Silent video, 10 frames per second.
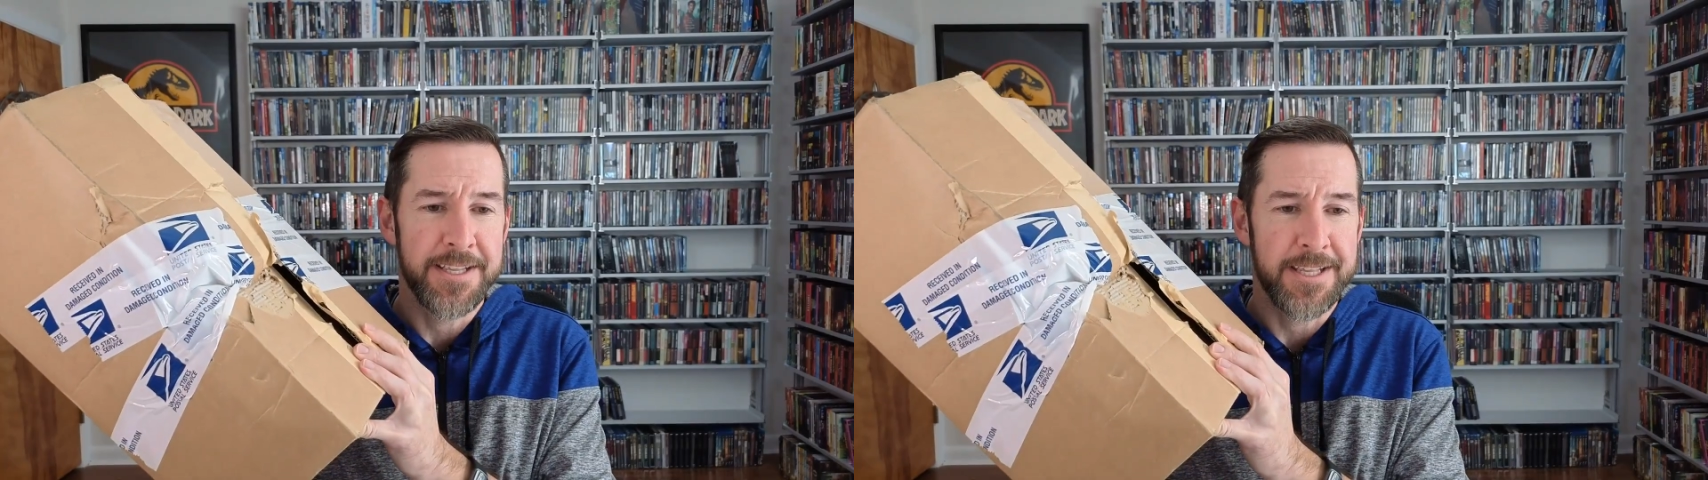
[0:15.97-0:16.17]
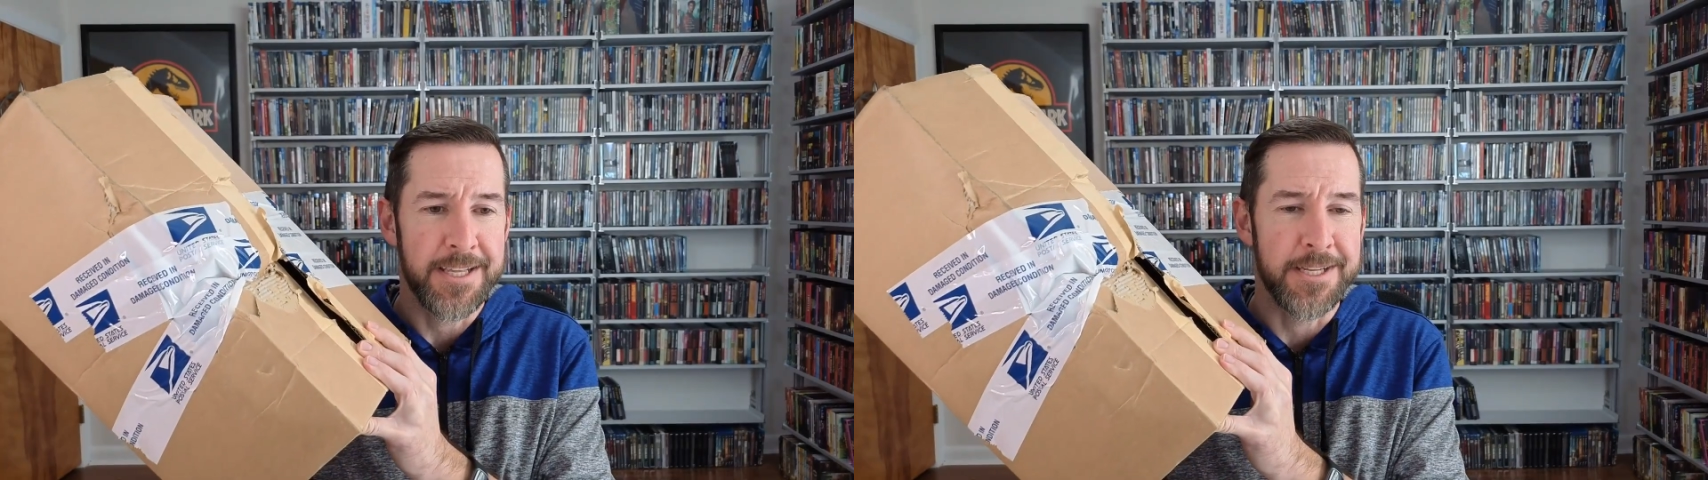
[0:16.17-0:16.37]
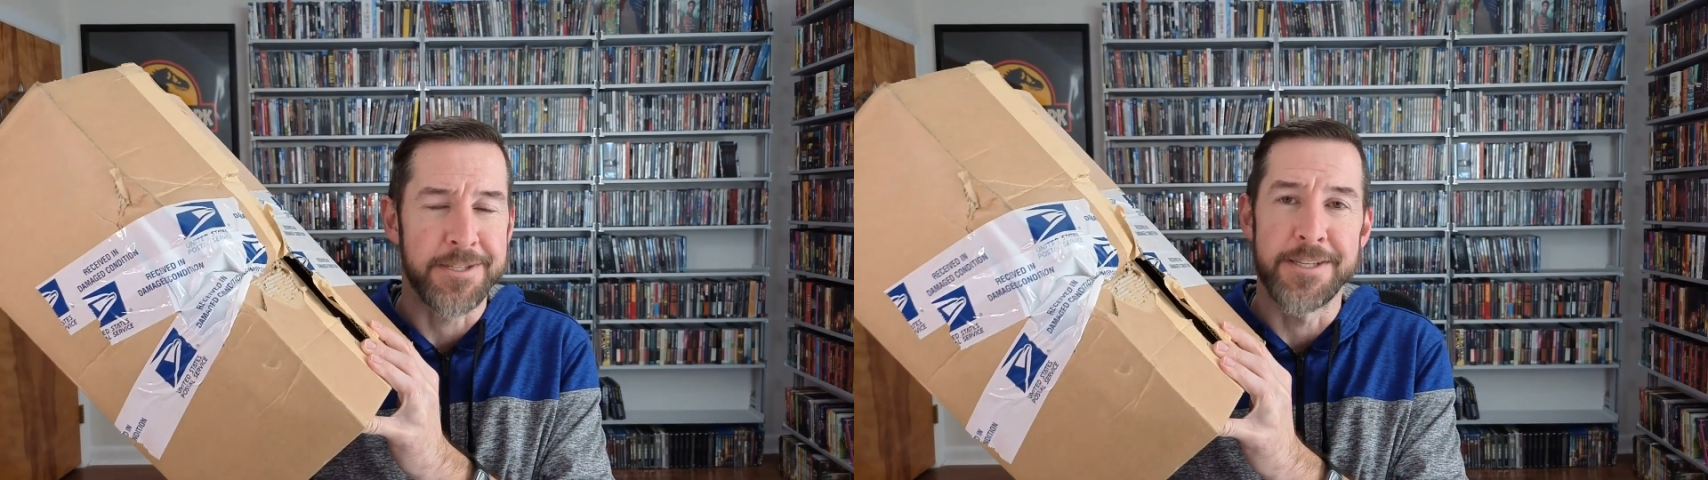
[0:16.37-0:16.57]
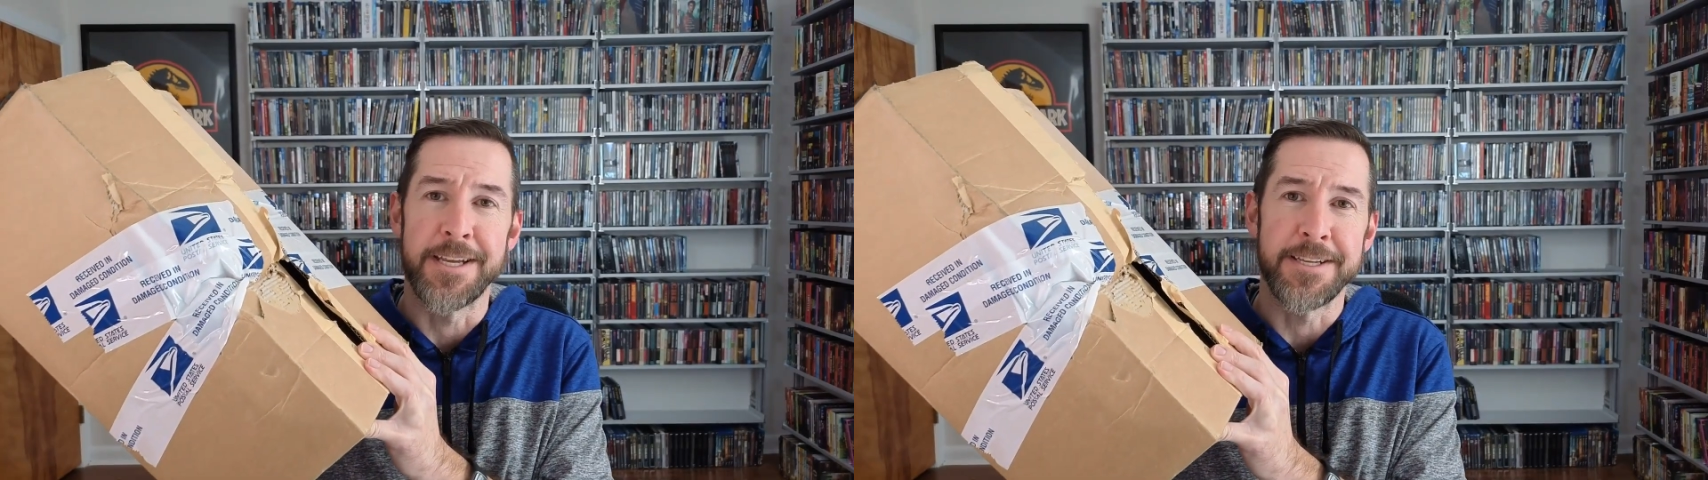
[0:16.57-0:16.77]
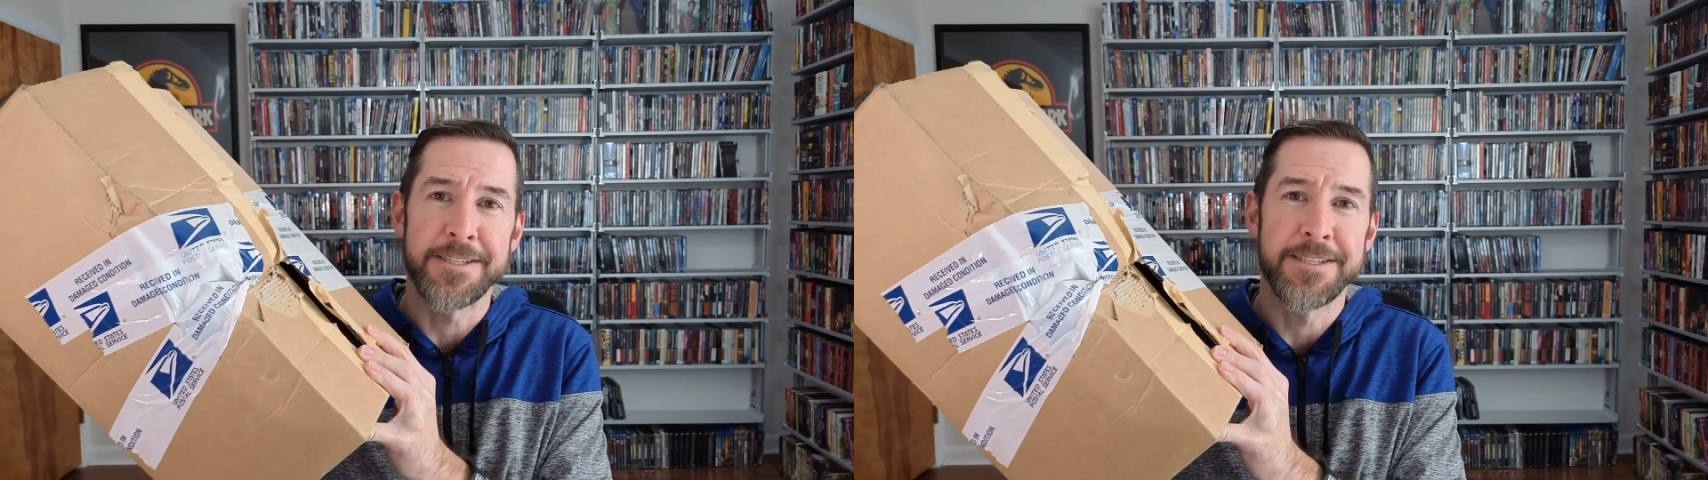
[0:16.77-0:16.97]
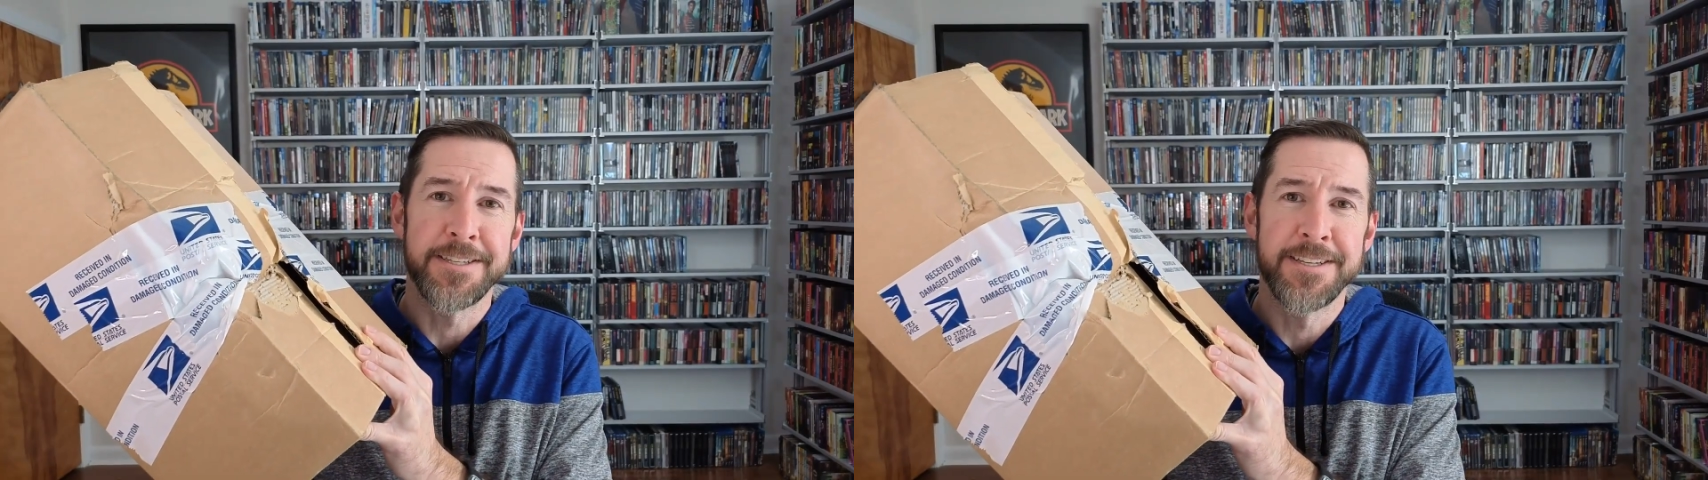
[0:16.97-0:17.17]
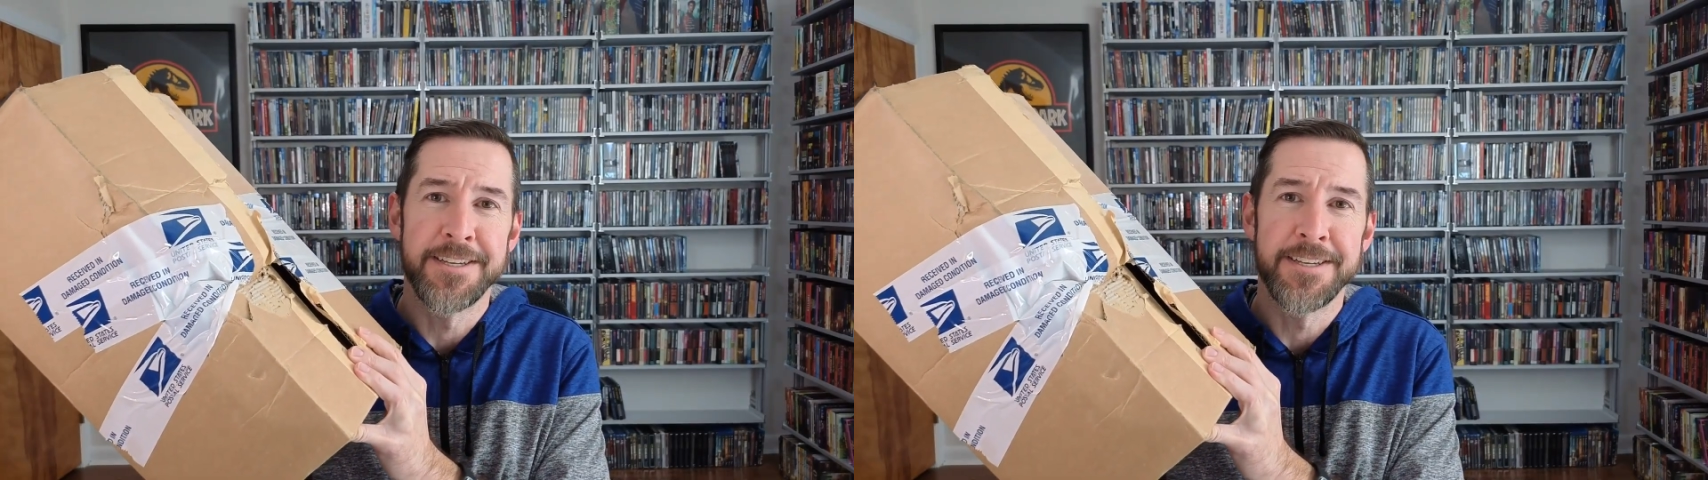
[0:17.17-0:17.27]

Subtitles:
as this.